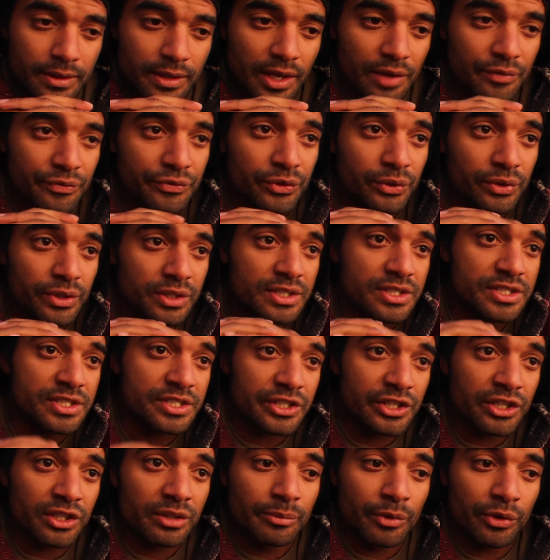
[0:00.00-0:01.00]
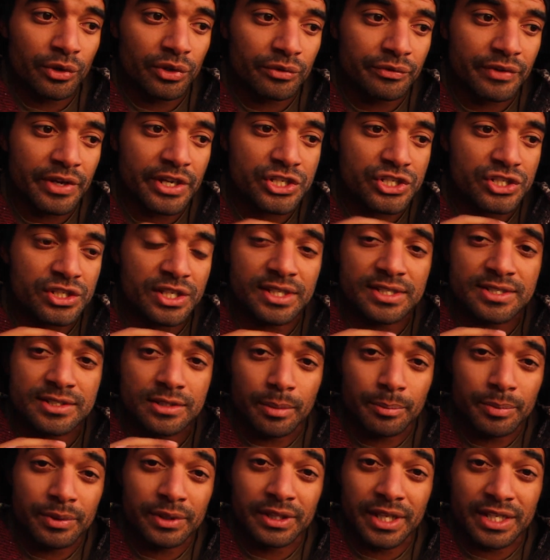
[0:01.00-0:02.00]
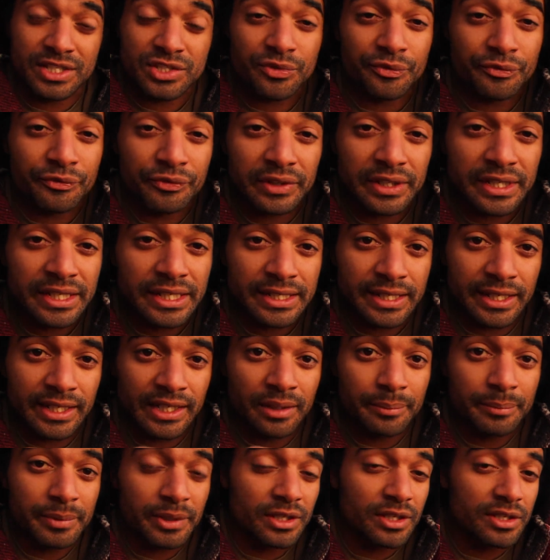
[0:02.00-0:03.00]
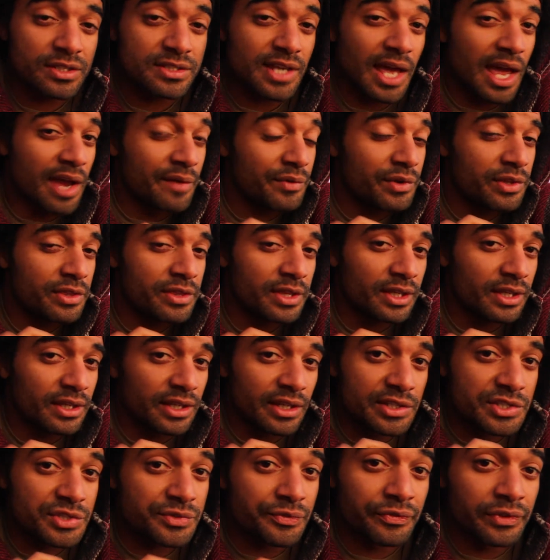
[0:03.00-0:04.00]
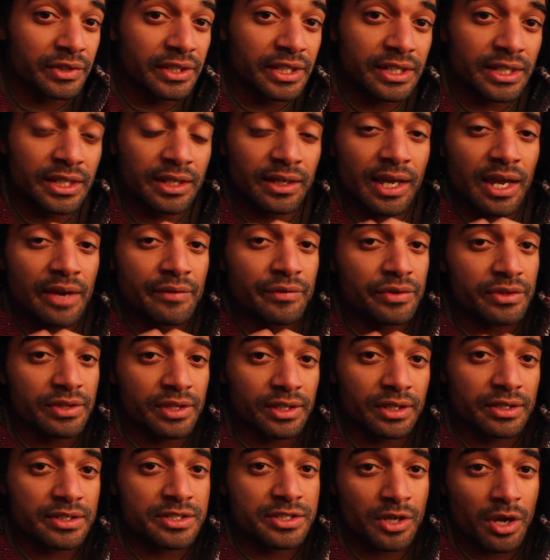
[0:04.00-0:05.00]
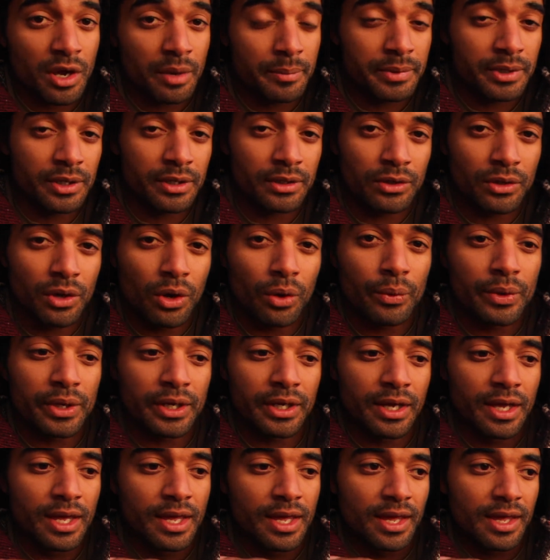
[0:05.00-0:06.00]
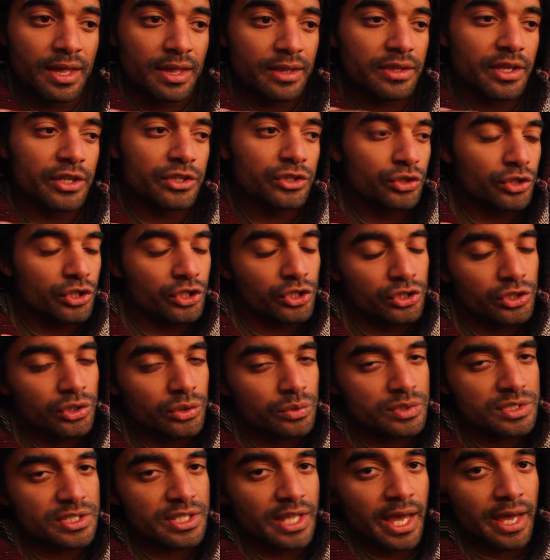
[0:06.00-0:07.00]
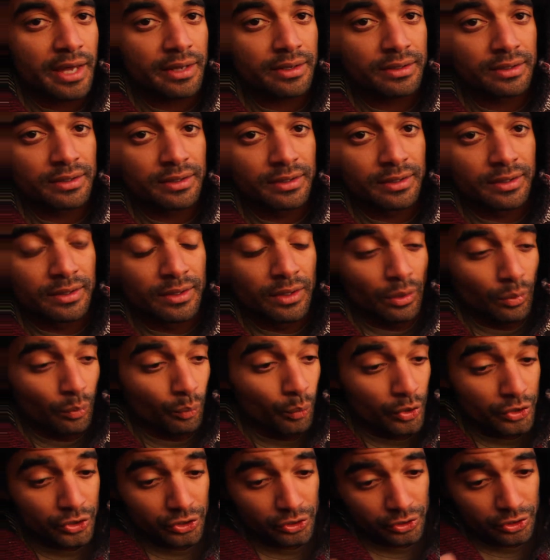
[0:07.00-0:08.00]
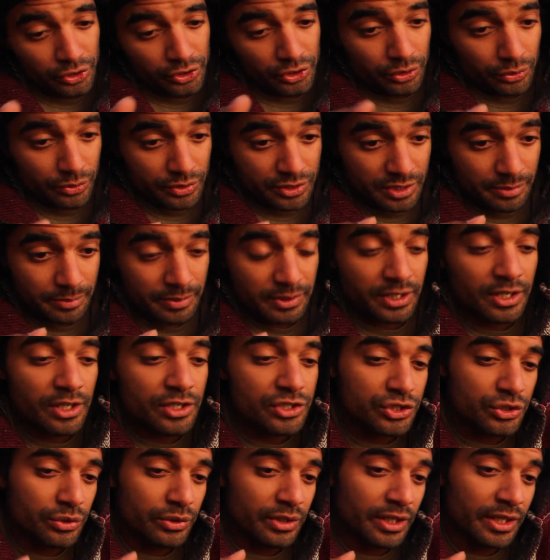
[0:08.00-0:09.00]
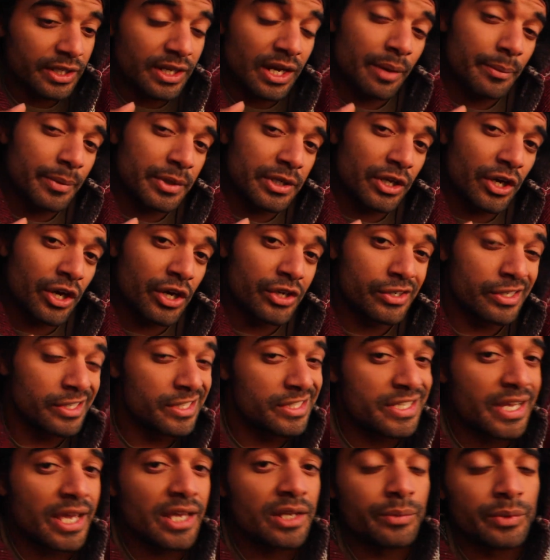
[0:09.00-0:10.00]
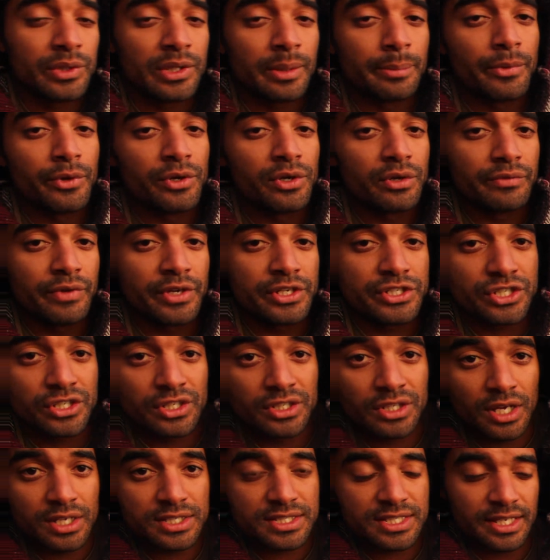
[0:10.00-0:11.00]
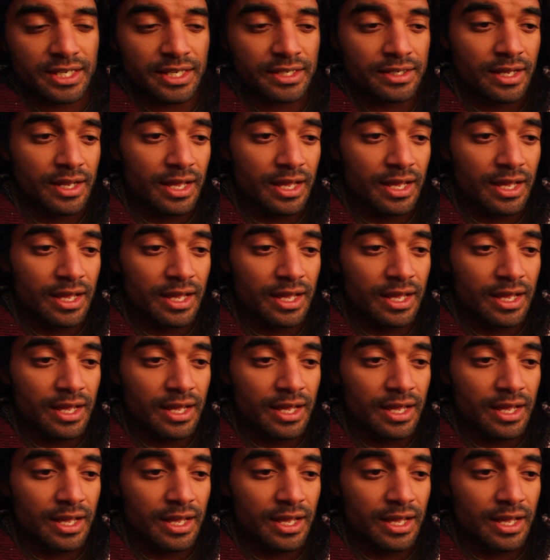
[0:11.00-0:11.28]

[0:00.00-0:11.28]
If you can see your motivation as something that's fleeting, because everything is fleeting, everything is coming and going, then you can use that. One, you can use it because you can come in 110 when the motivation does hit.